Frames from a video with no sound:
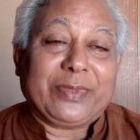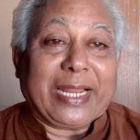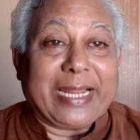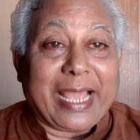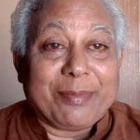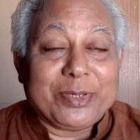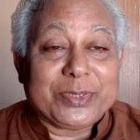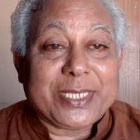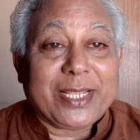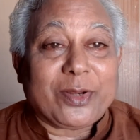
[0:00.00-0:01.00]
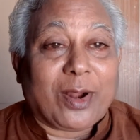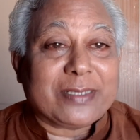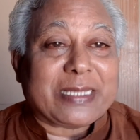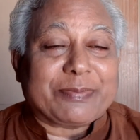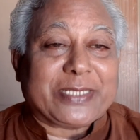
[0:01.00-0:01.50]
I am using not
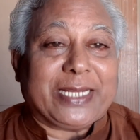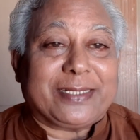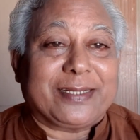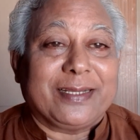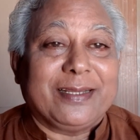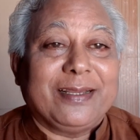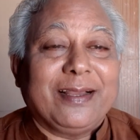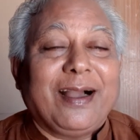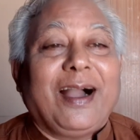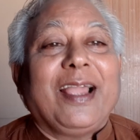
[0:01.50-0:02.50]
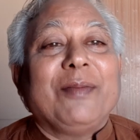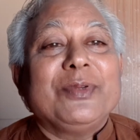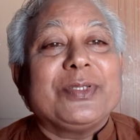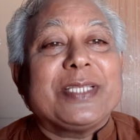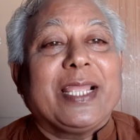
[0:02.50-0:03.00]
subset. I am
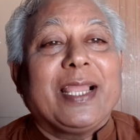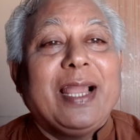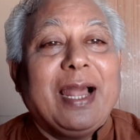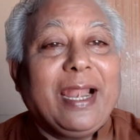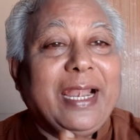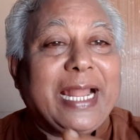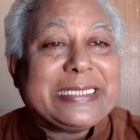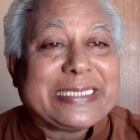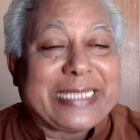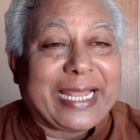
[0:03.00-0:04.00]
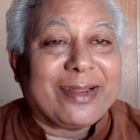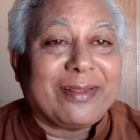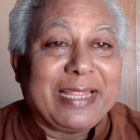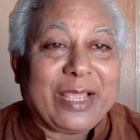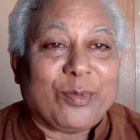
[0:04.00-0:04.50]
using less than or
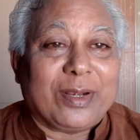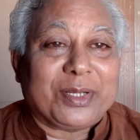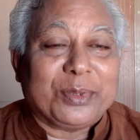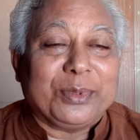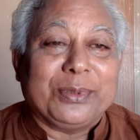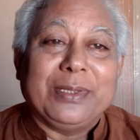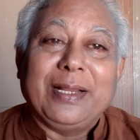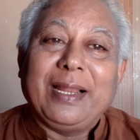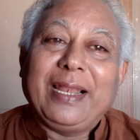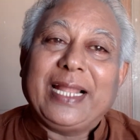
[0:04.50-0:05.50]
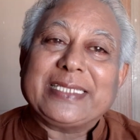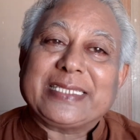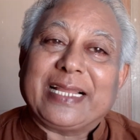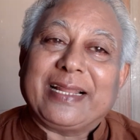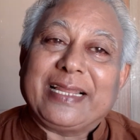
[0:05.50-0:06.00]
equal to, like
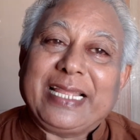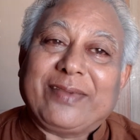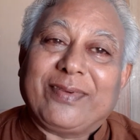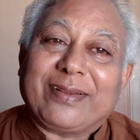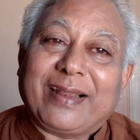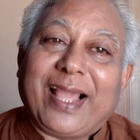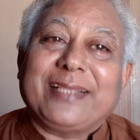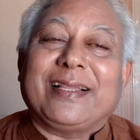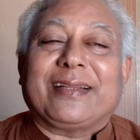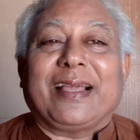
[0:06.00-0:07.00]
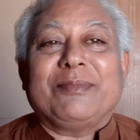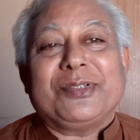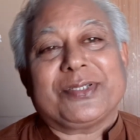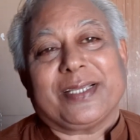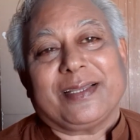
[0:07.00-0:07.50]
that I am
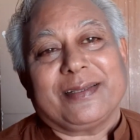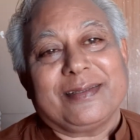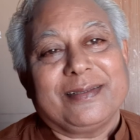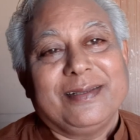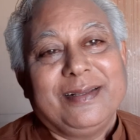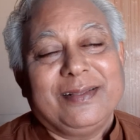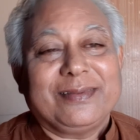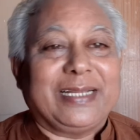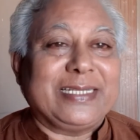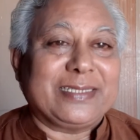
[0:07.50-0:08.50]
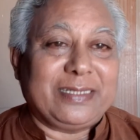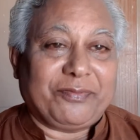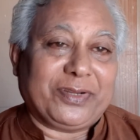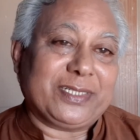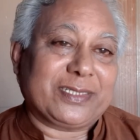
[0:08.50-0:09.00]
using. That is the
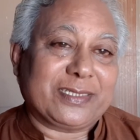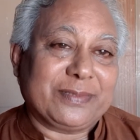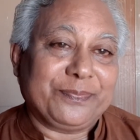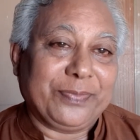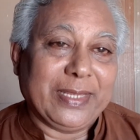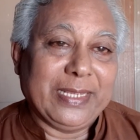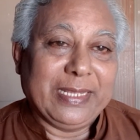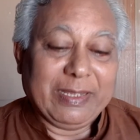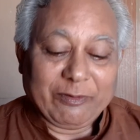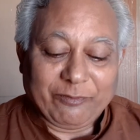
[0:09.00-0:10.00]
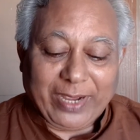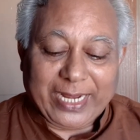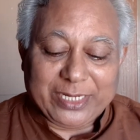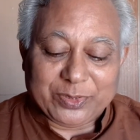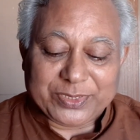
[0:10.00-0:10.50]
difference. While
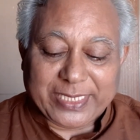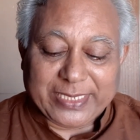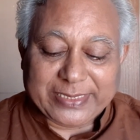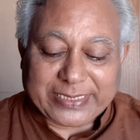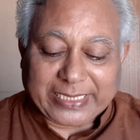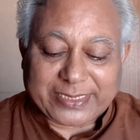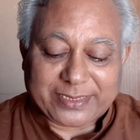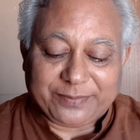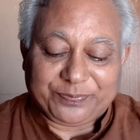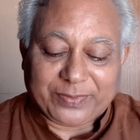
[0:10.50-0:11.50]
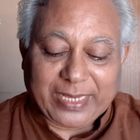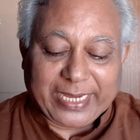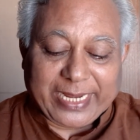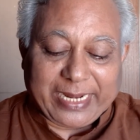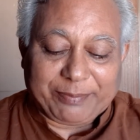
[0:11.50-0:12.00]
using sets,
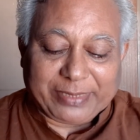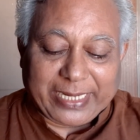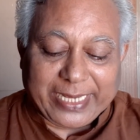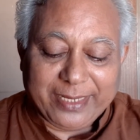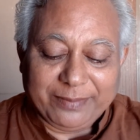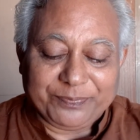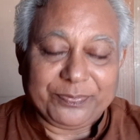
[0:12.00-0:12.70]
again I am telling